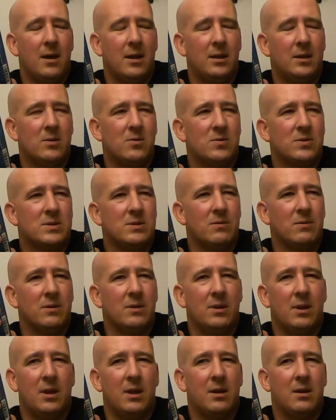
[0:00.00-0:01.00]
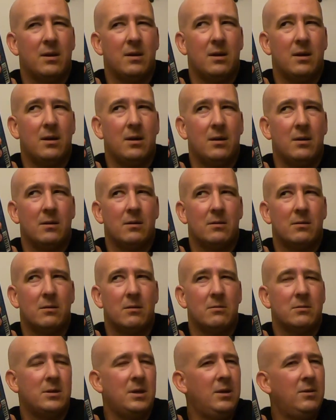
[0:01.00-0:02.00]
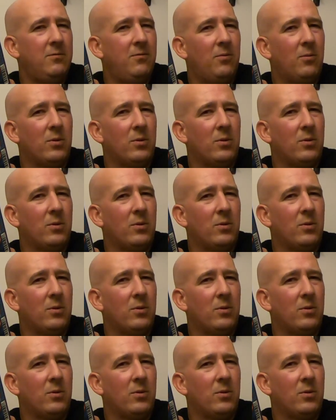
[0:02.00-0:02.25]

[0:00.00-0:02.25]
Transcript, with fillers: and this was only like uh, thirteen,